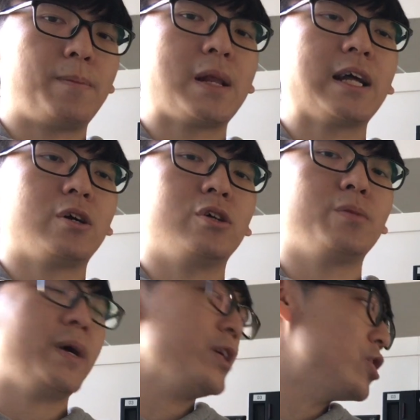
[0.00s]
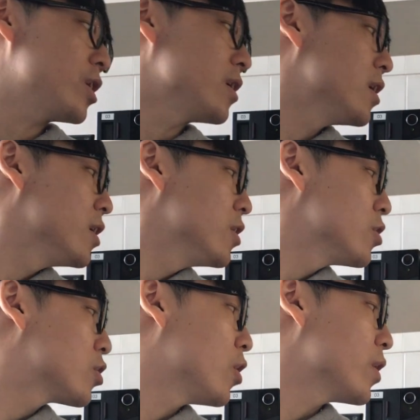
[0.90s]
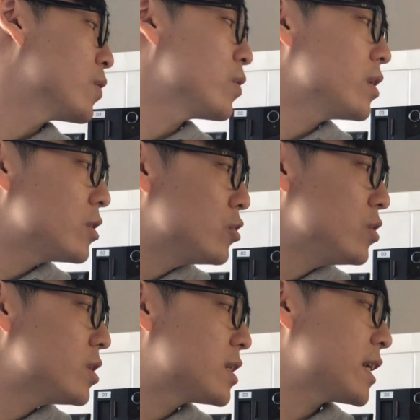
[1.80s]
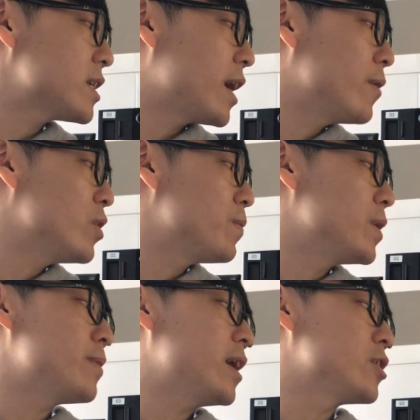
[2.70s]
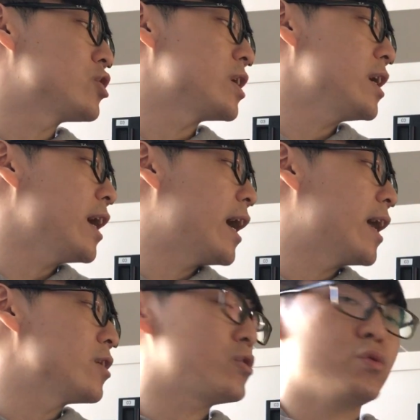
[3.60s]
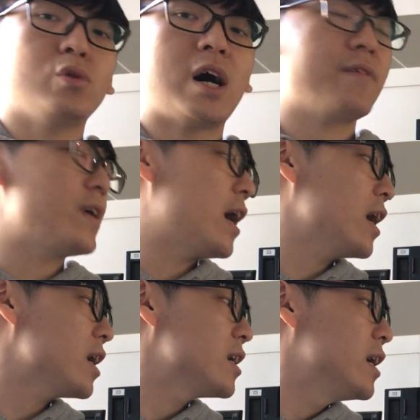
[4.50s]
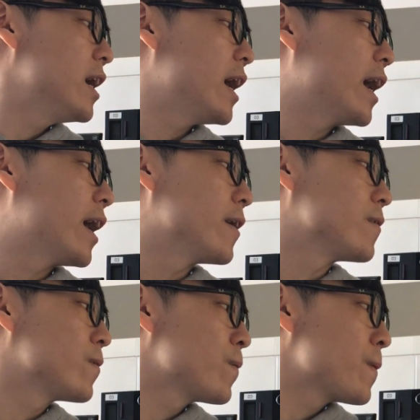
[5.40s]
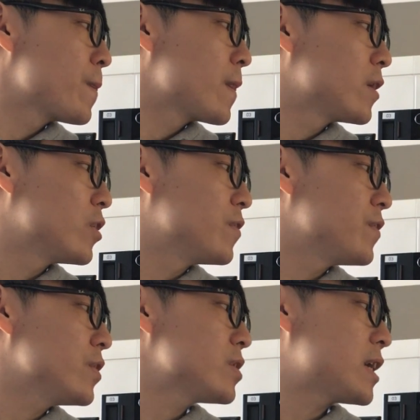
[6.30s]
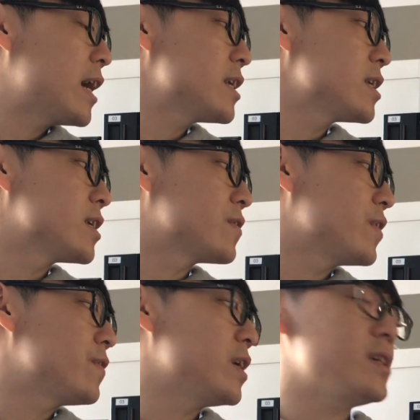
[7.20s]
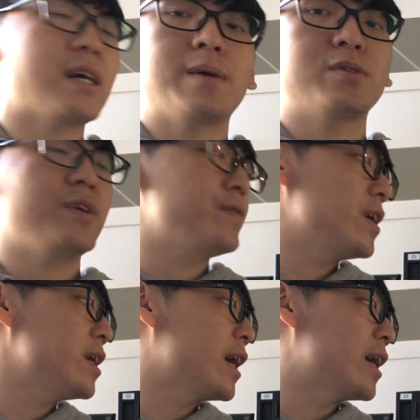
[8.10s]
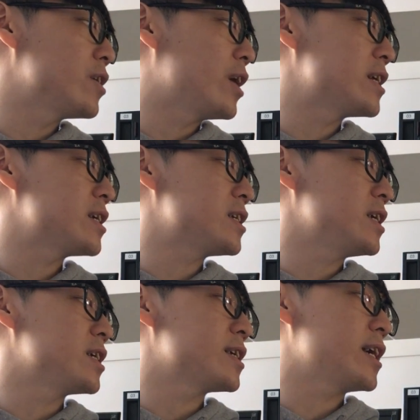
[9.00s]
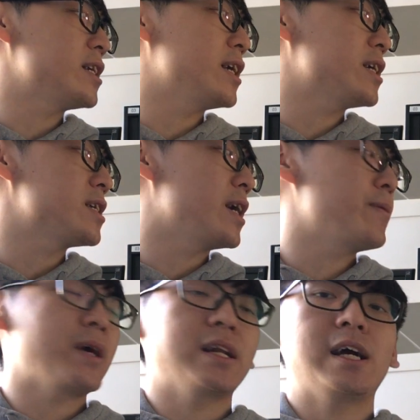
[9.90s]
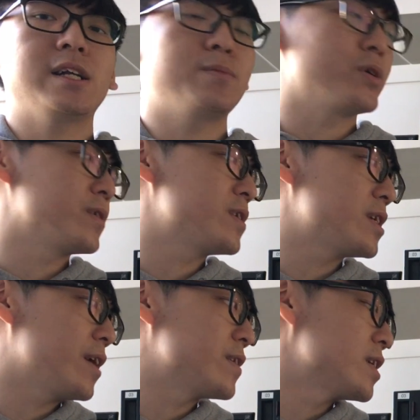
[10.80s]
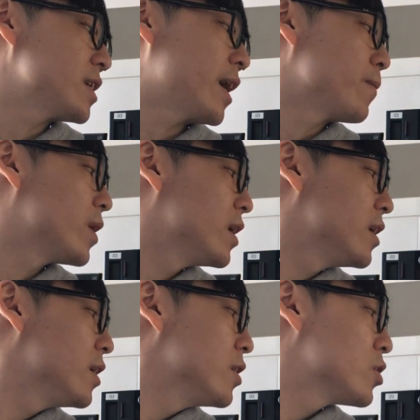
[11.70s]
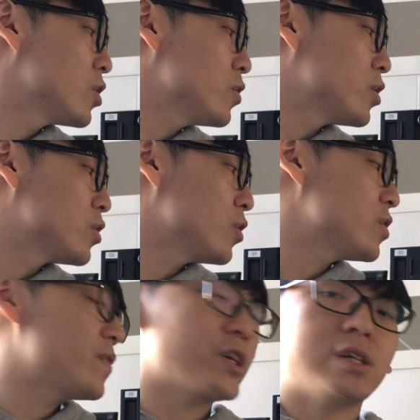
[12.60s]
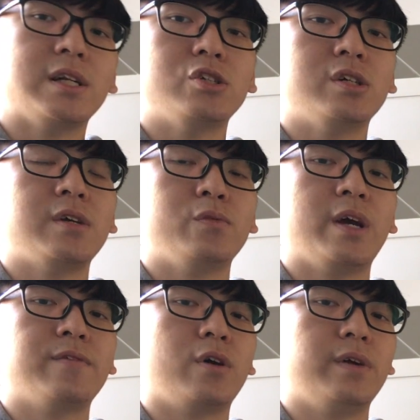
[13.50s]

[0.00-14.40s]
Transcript: apply it on the patient. So it used 6 MV beam energy and 2 half arc, and the field size is 15 times 15, and the SSD is 88 cm and 90.7 cm. So the dose fractionation we have